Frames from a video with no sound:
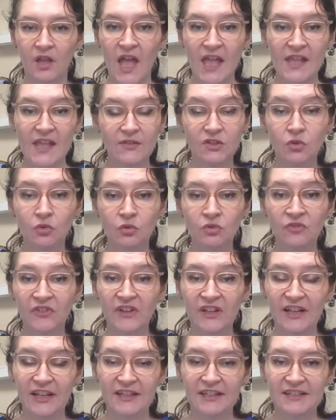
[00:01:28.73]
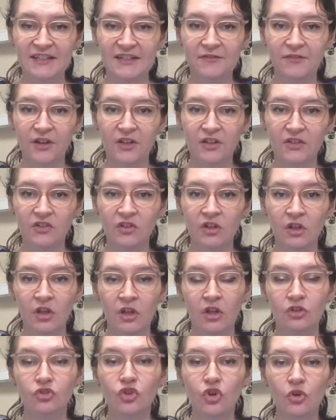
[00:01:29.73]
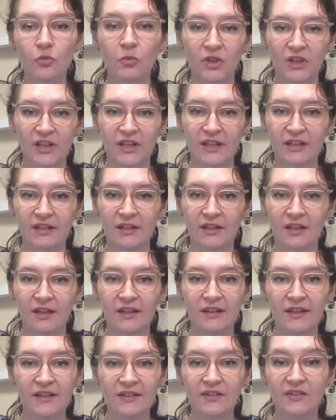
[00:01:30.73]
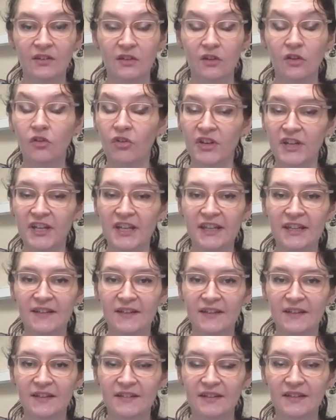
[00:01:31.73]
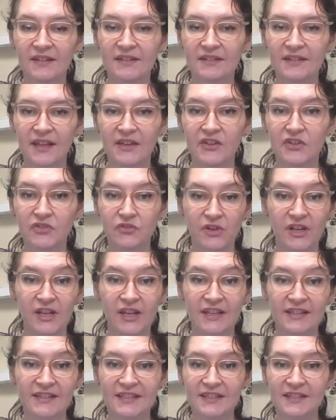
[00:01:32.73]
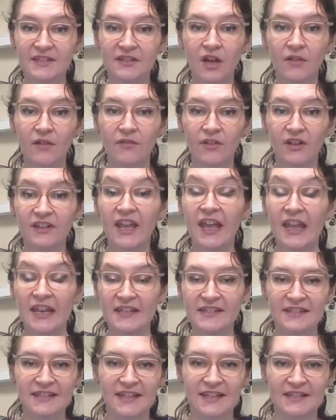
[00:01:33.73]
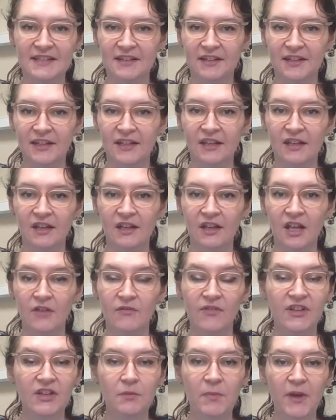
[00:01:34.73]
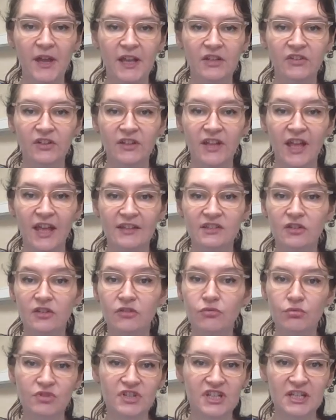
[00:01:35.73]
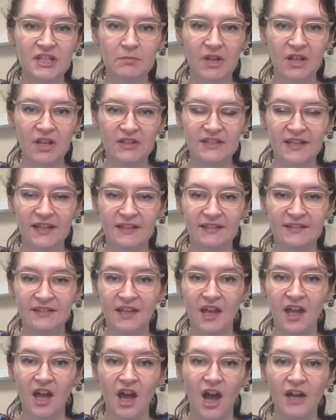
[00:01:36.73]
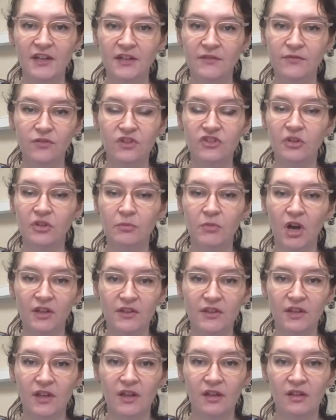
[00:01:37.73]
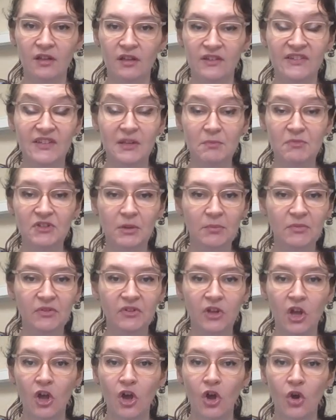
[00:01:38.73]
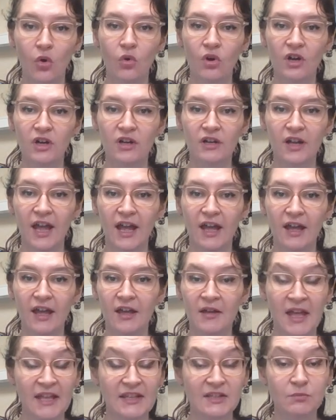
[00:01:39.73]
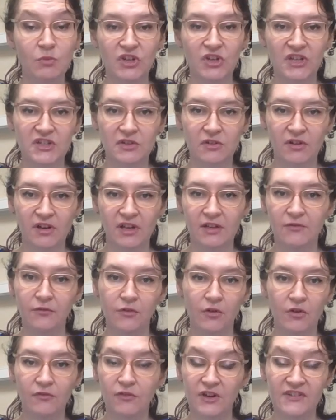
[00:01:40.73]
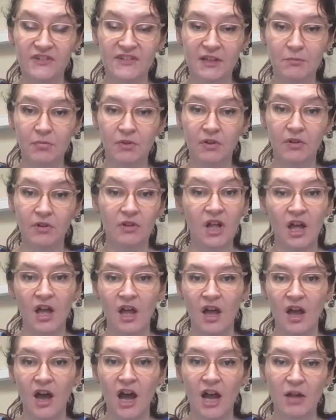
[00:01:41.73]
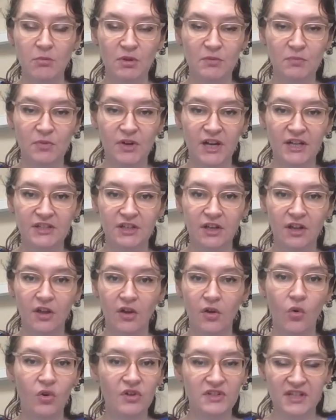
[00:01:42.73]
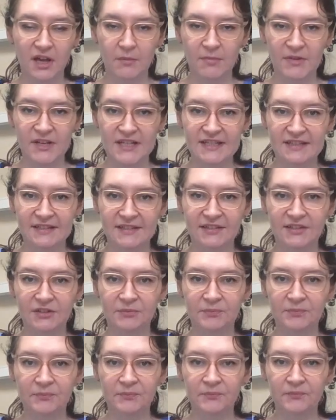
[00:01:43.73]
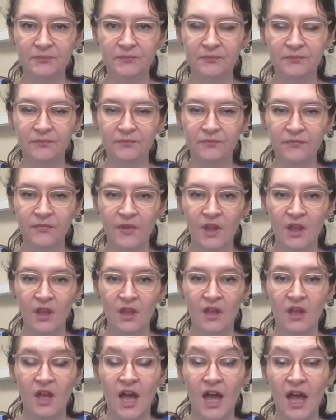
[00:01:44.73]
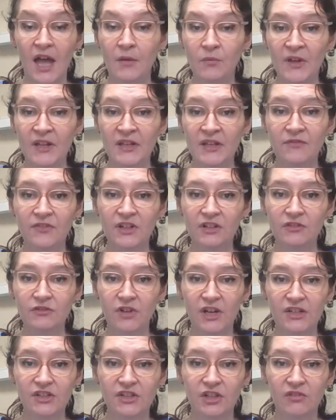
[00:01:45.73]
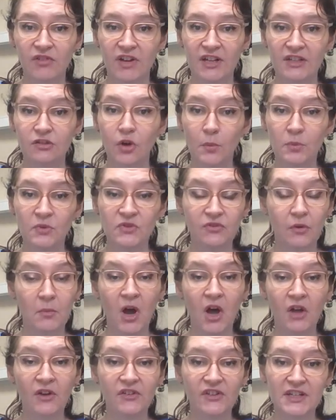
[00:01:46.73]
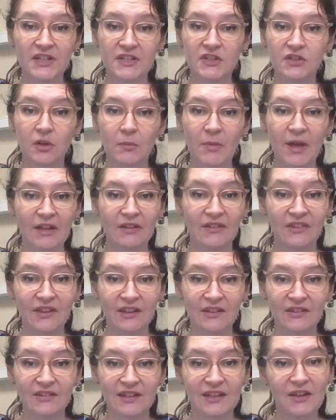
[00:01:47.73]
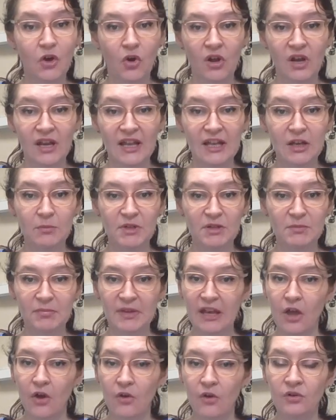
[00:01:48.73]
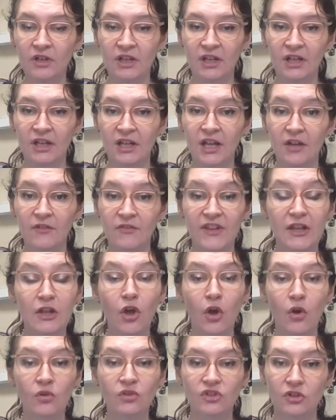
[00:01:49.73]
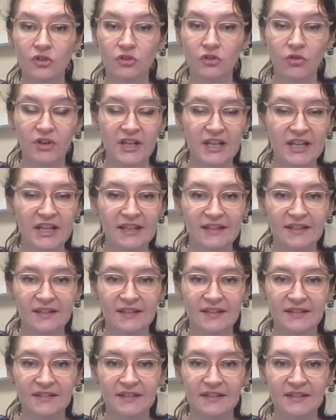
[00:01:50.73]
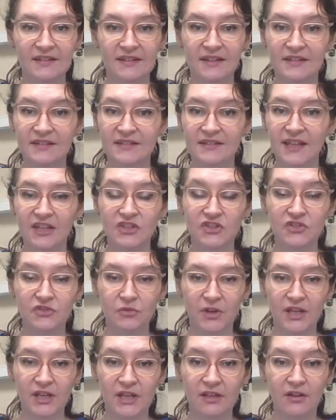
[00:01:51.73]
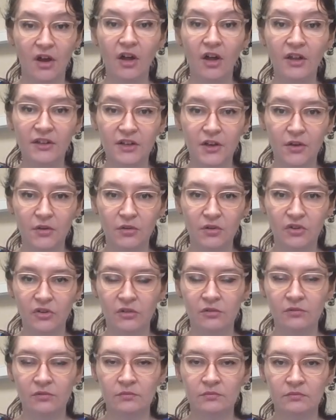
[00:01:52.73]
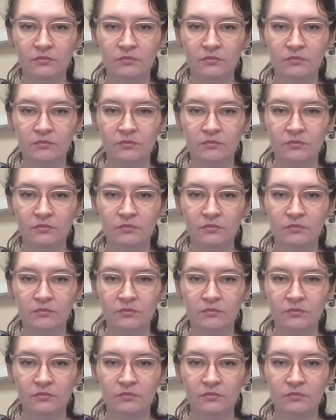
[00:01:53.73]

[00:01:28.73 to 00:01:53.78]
As you don't feel any different, normally this chronic kidney disease stage 3 is discovered incidentally when the patient has a routine blood test, either for some other symptoms or as monitoring for example, high blood pressure or diabetes. When the filtration rate drops from 100 to about 60 or a little bit below, we code chronic kidney disease stage 3 on the notes.